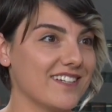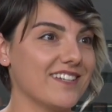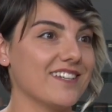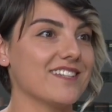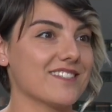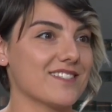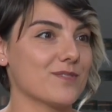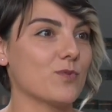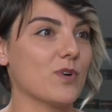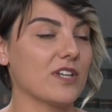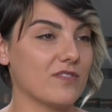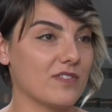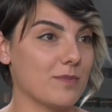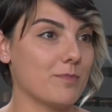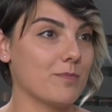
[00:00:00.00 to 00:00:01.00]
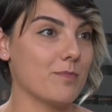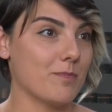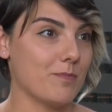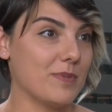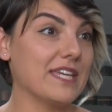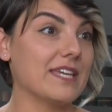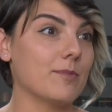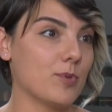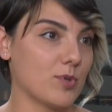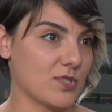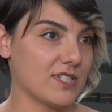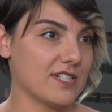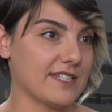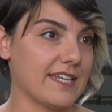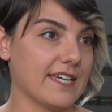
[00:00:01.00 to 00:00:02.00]
is one of the big
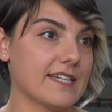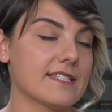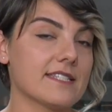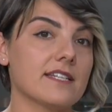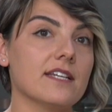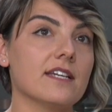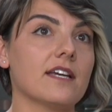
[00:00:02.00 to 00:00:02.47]
bottlenecks.